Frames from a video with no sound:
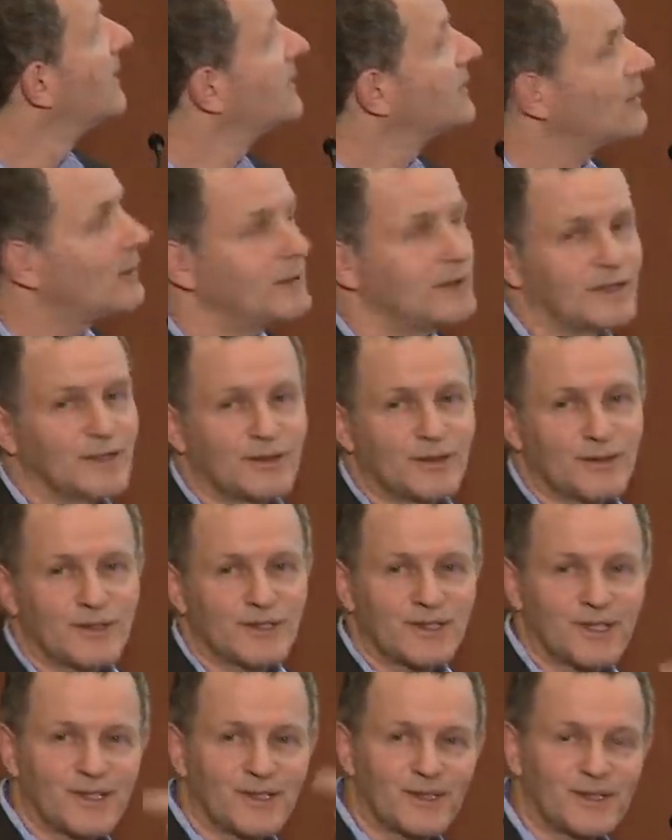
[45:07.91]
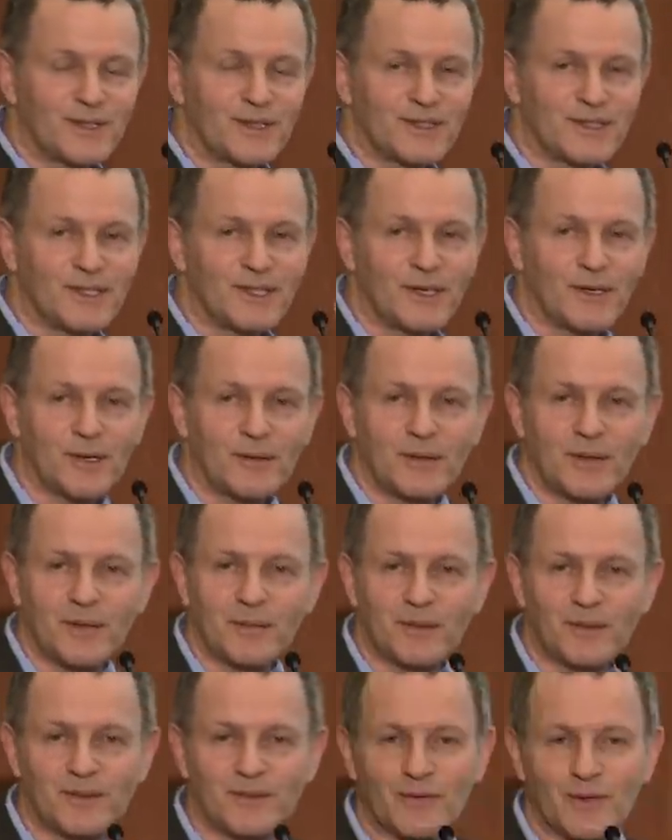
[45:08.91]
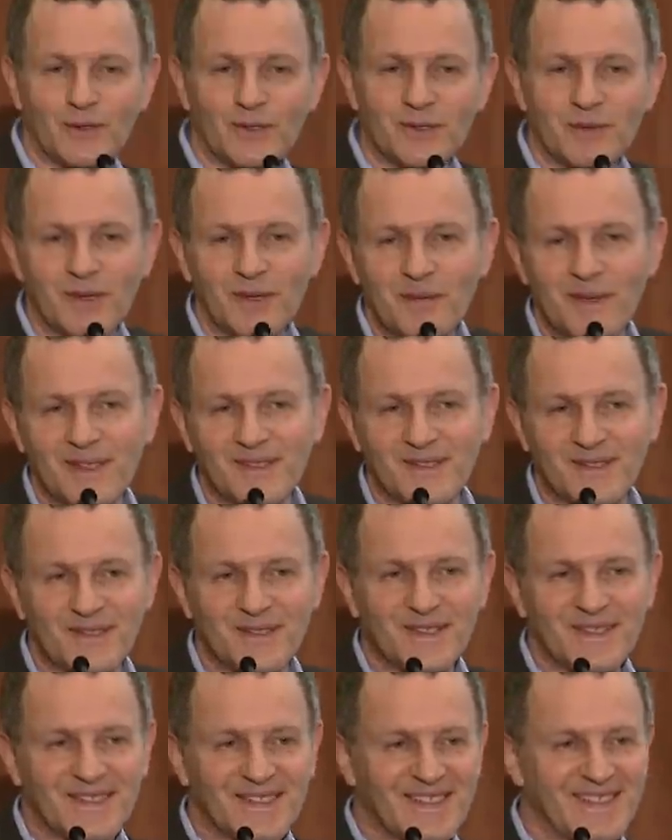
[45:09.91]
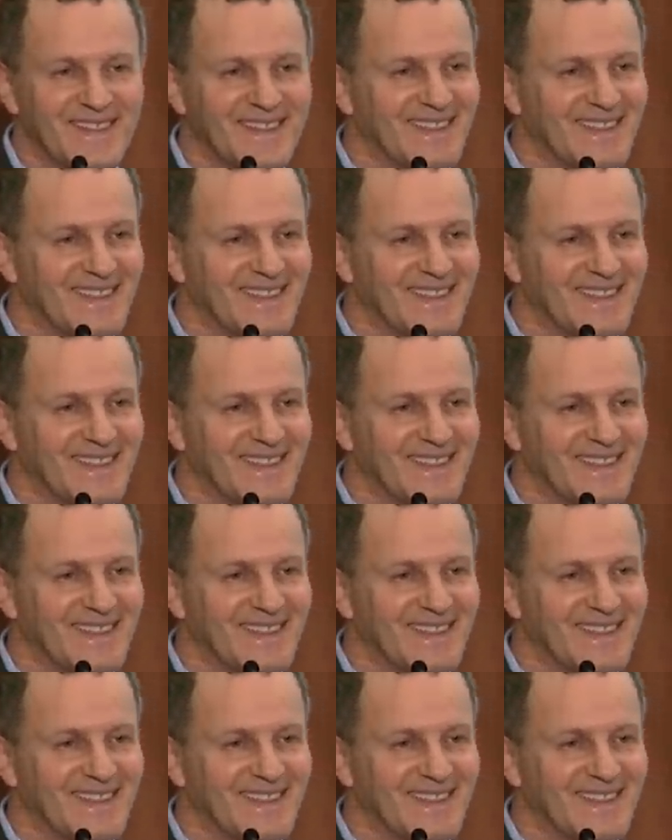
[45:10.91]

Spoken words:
It's always interesting to listen in on people's voicemail messages.